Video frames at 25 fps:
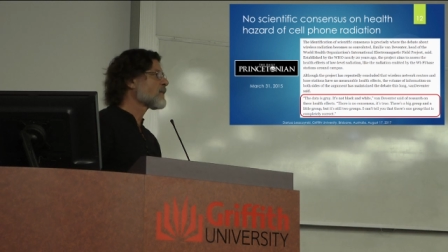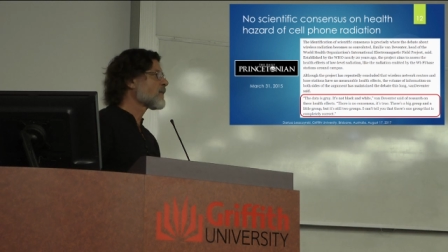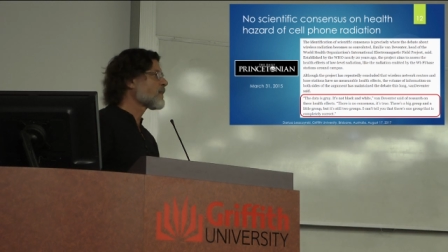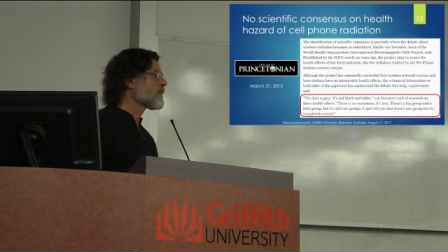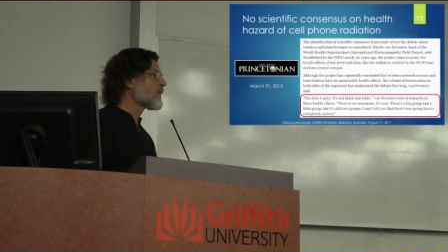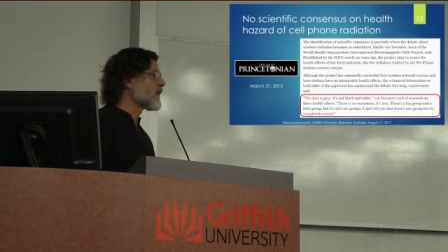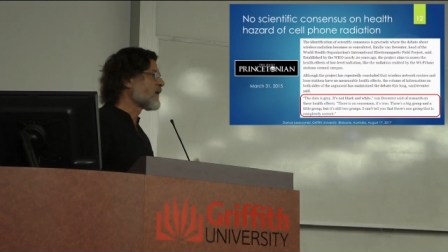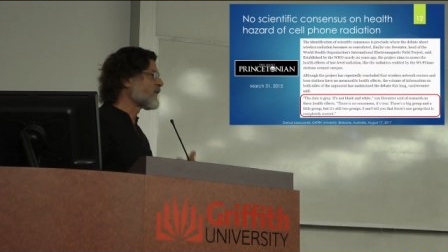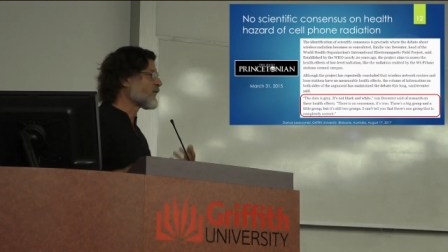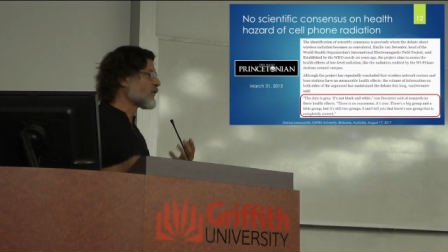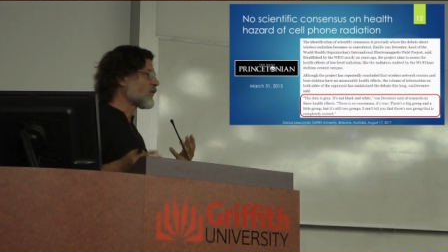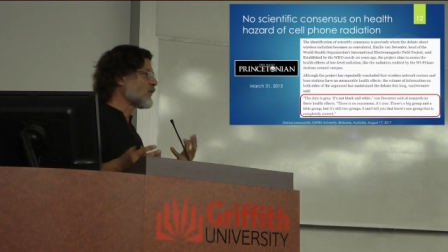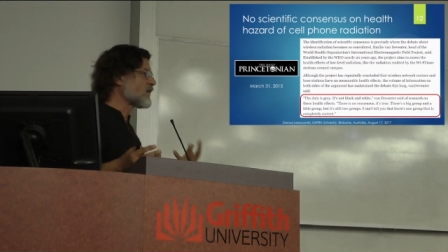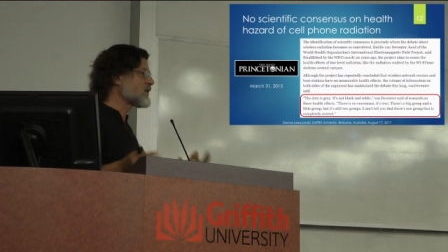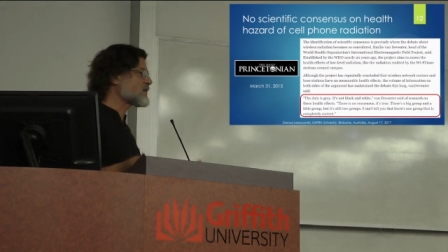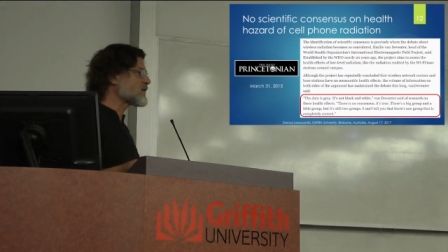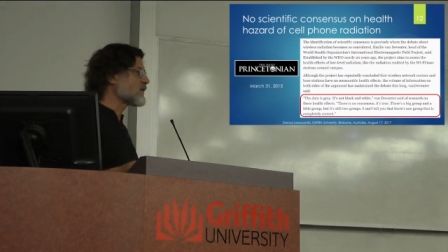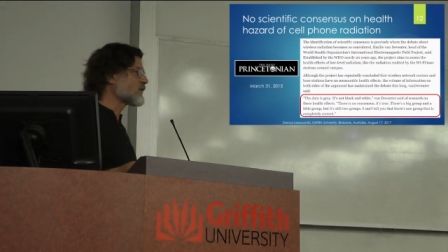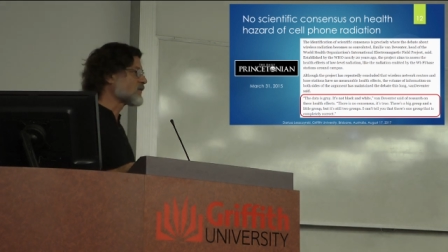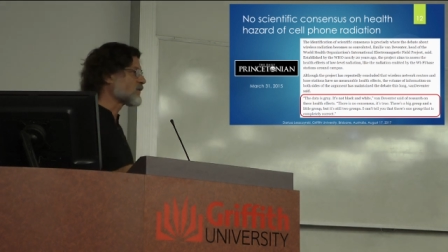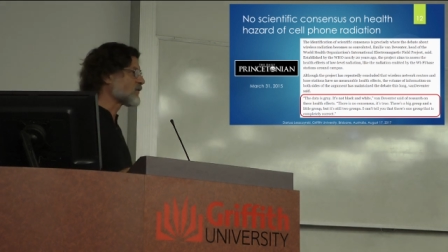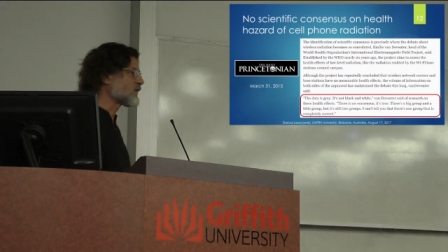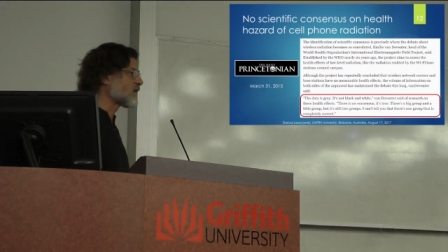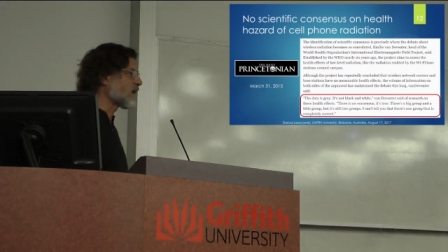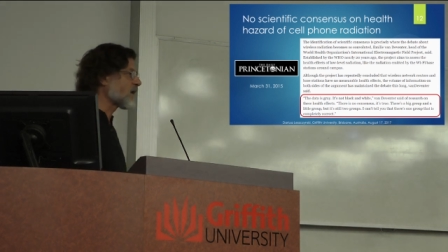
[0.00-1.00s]
if you listen
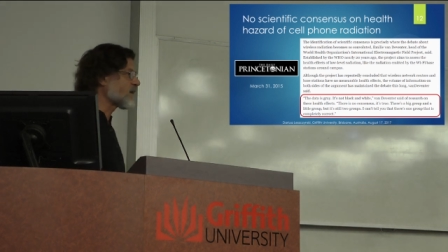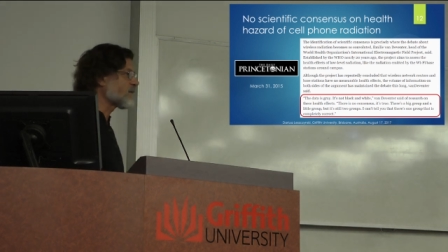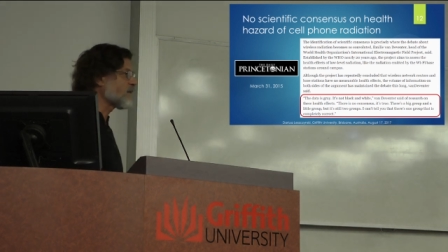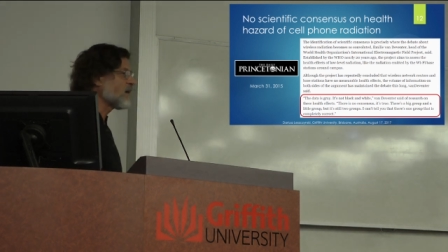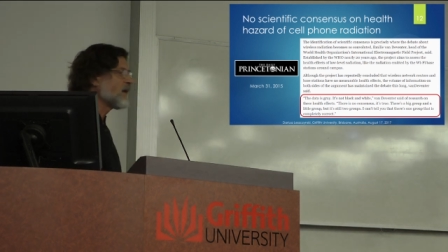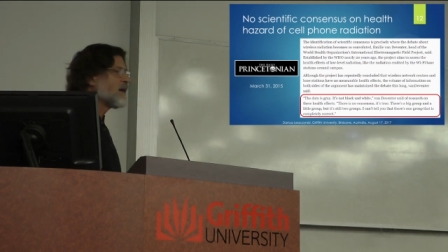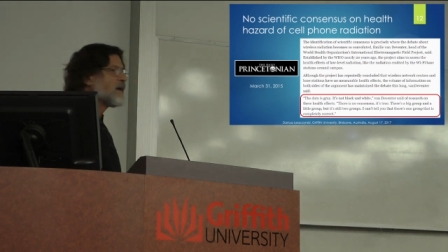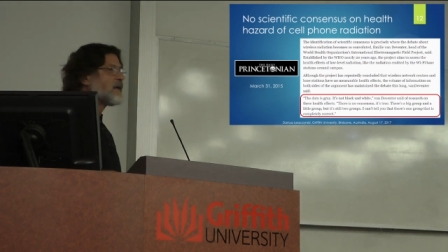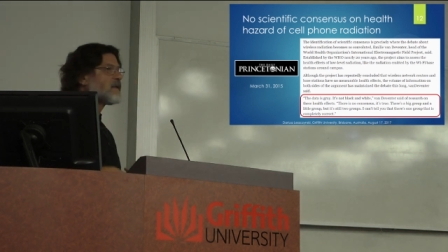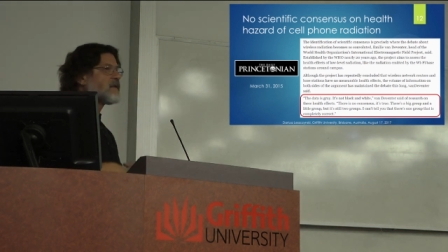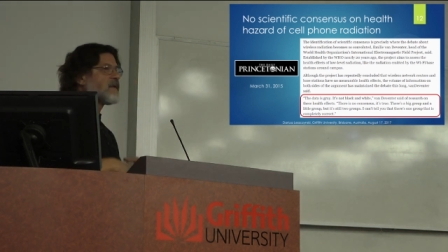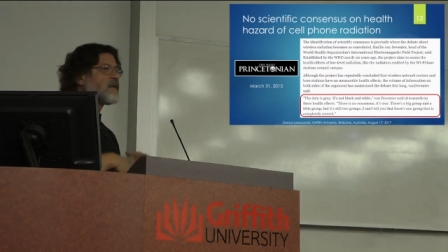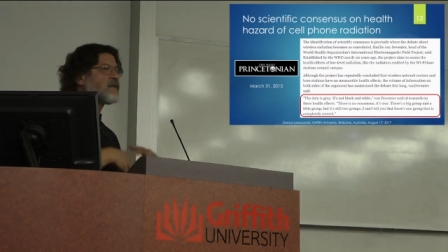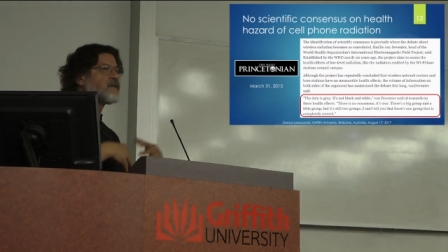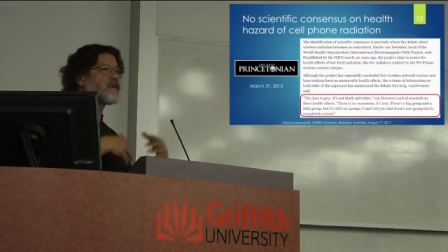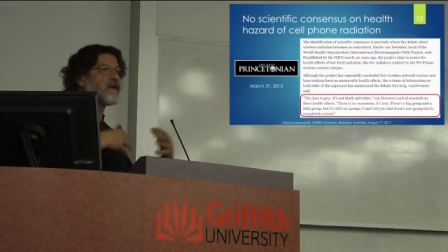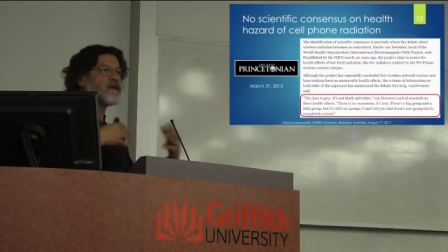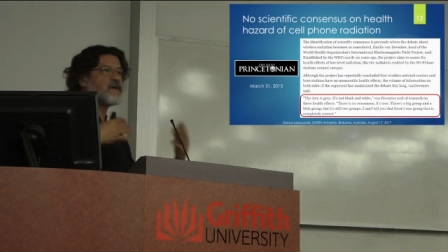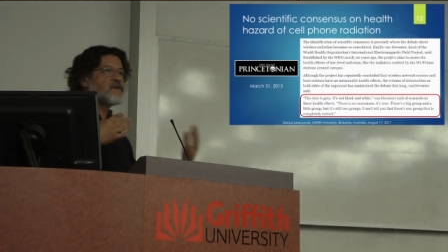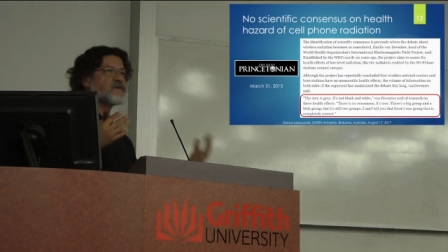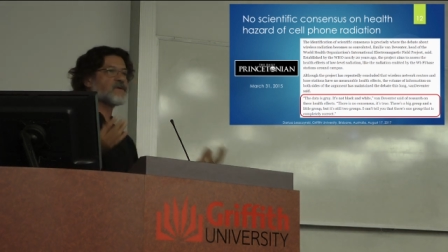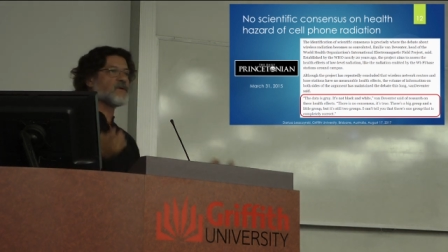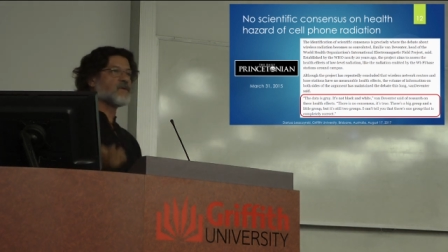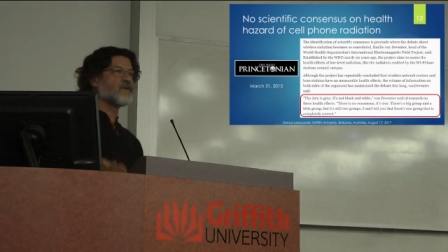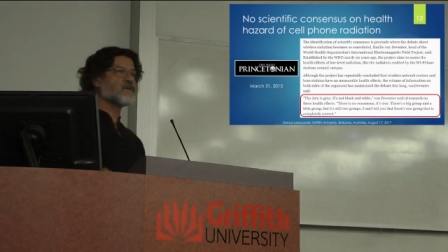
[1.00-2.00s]
to them, then there
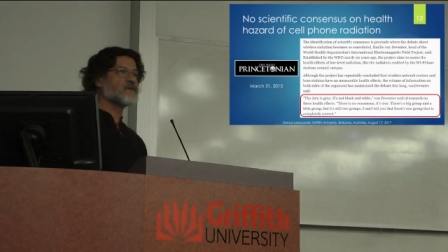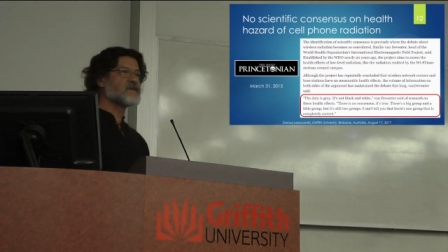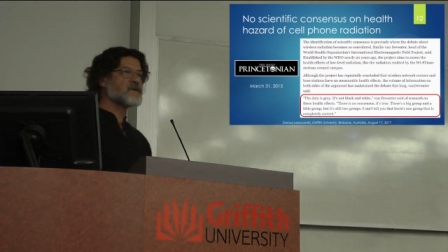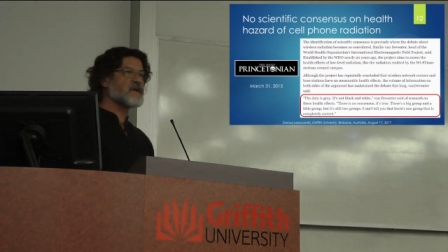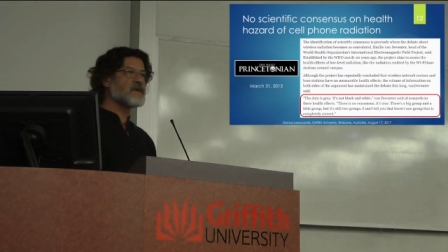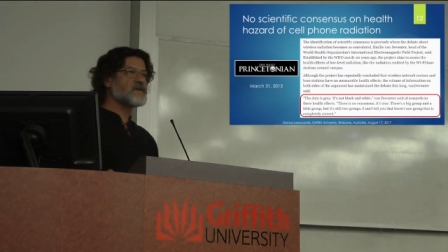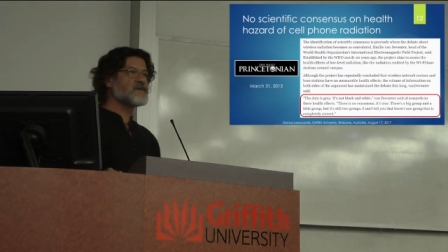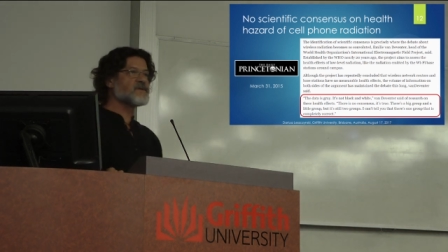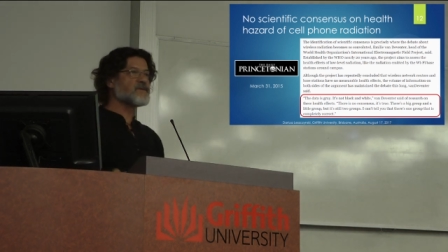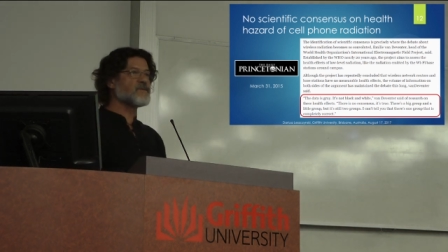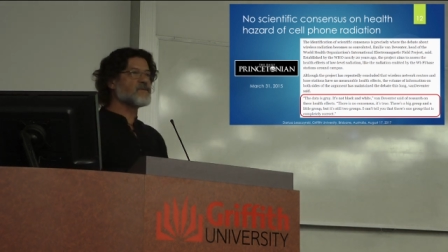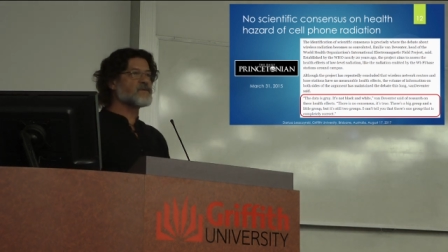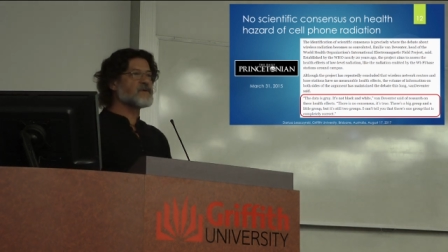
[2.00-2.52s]
is consensus,